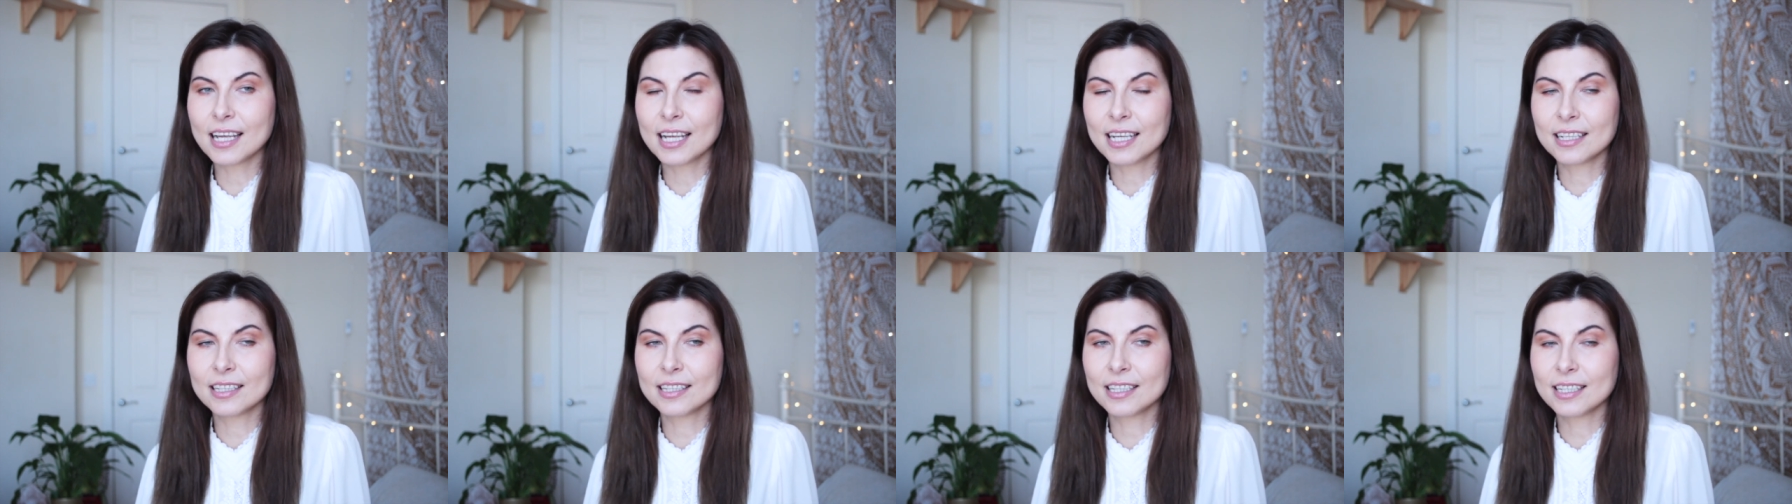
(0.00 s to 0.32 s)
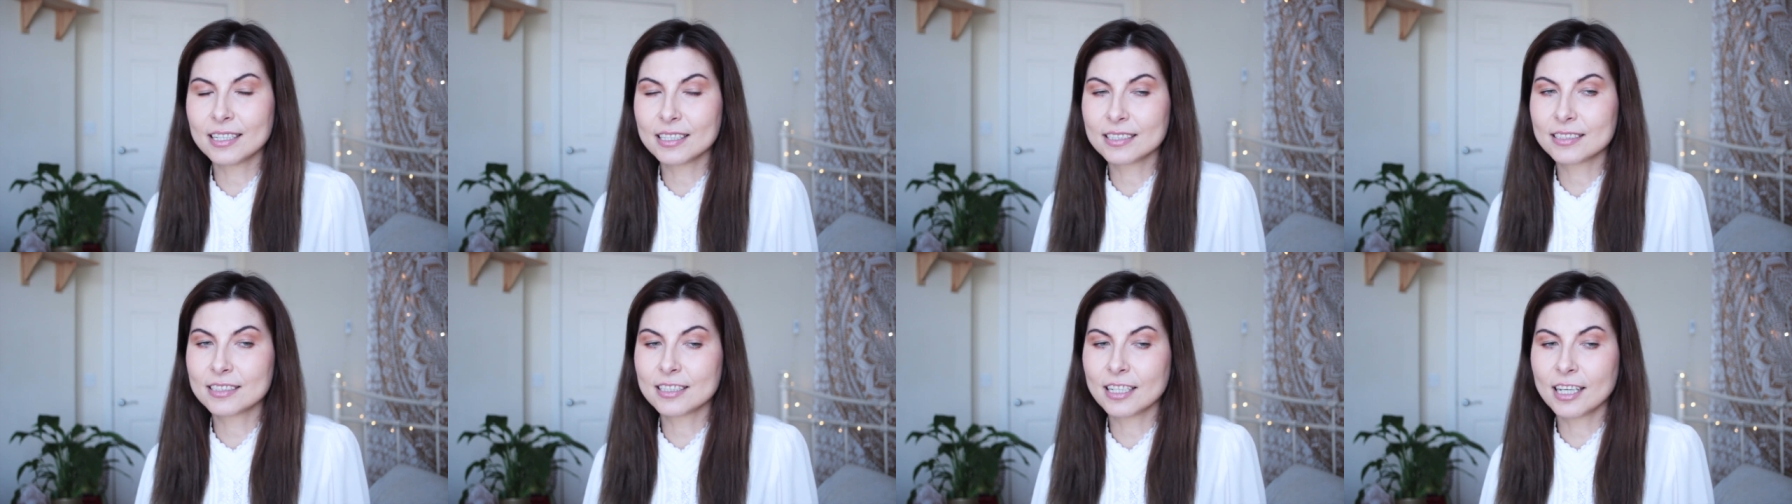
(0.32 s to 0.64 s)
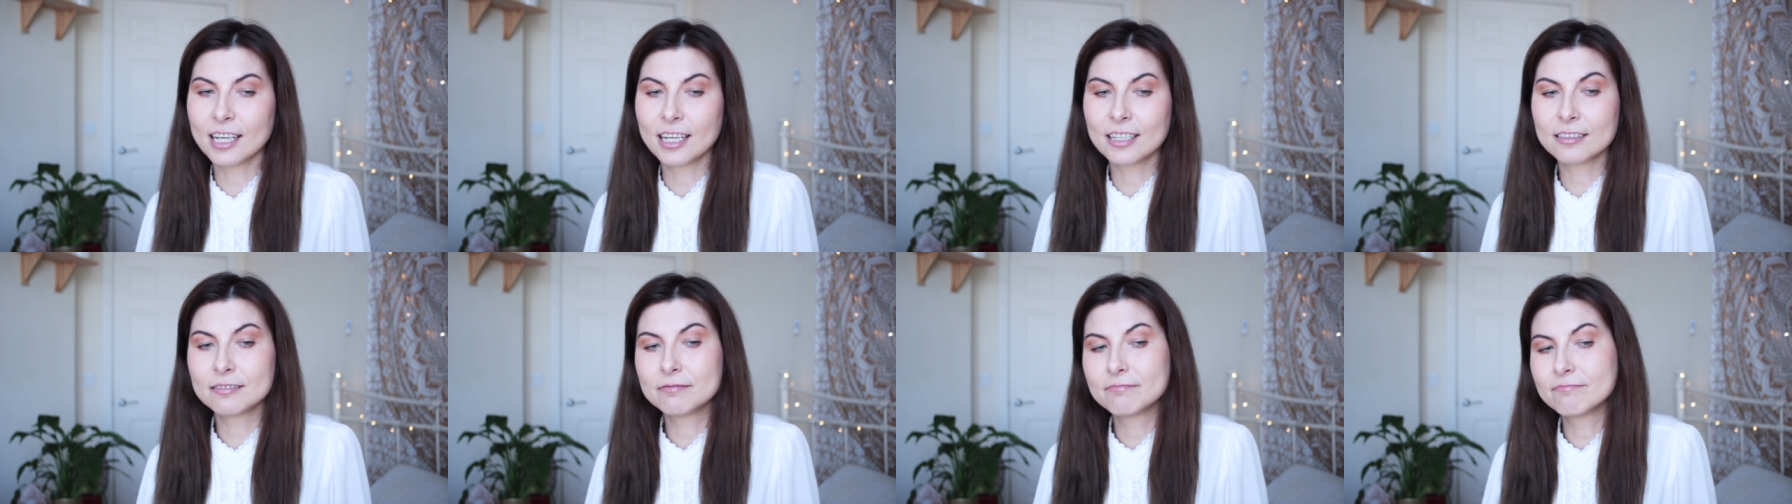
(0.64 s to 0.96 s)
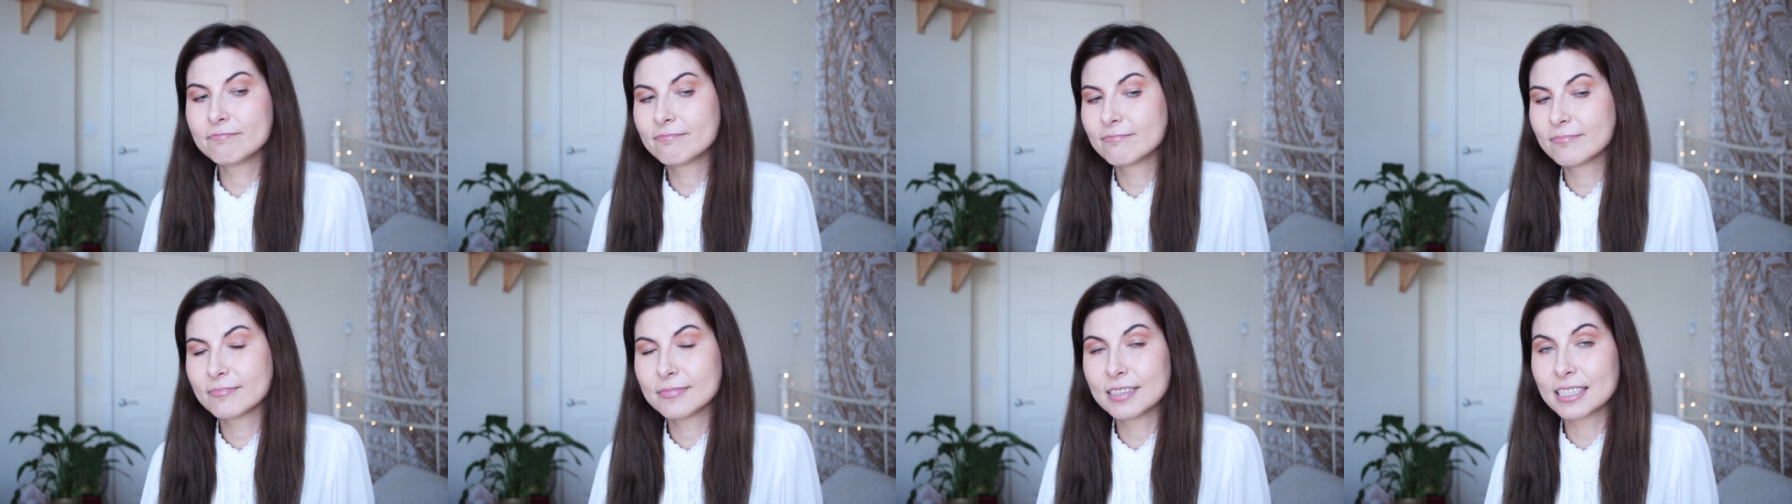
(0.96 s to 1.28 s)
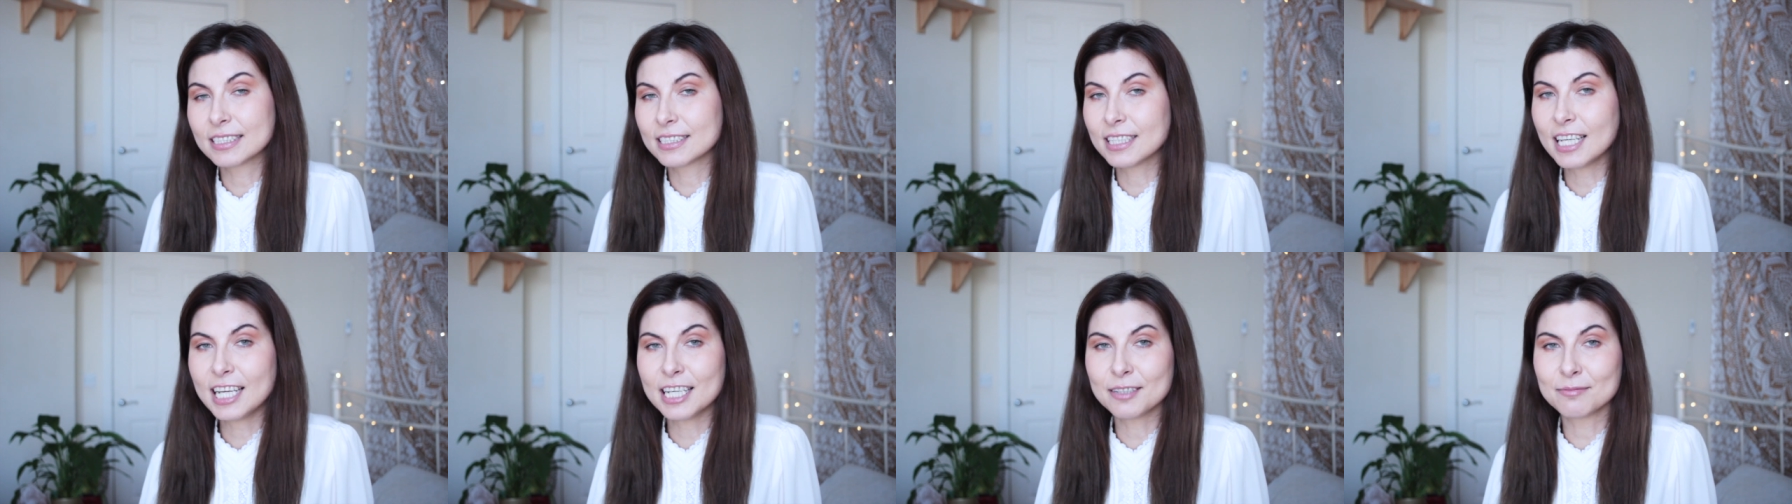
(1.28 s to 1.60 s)
and they said
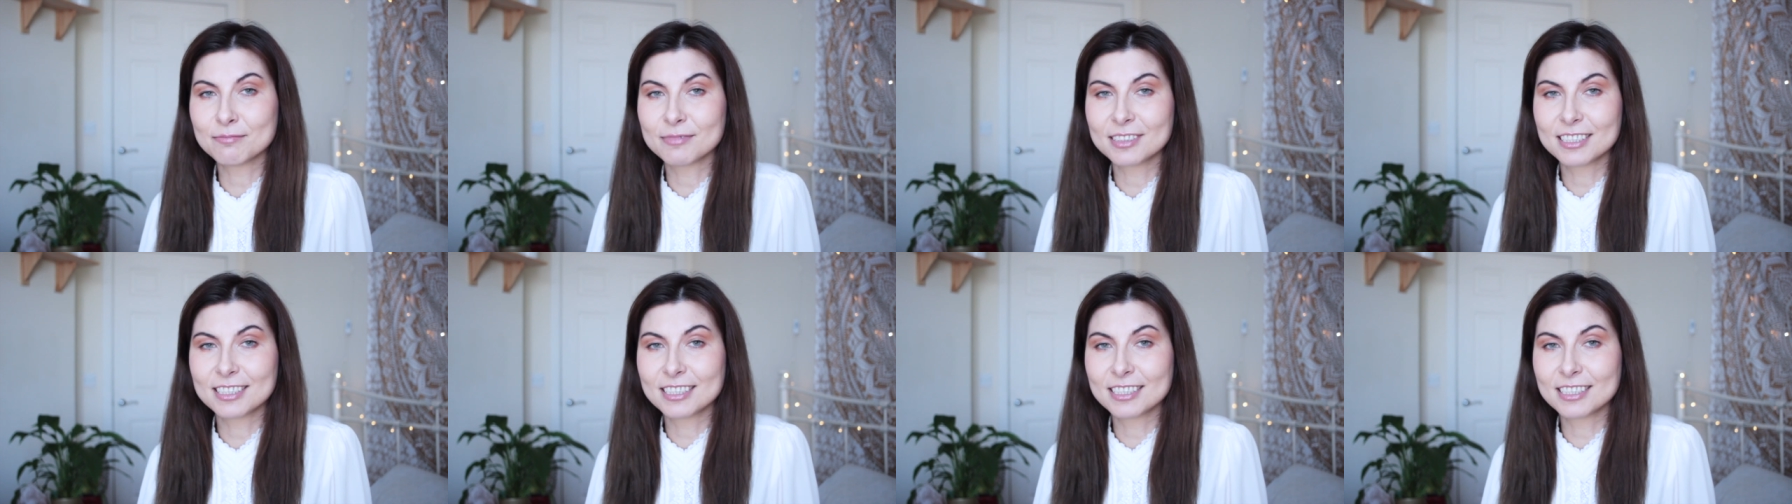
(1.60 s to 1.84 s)
the same.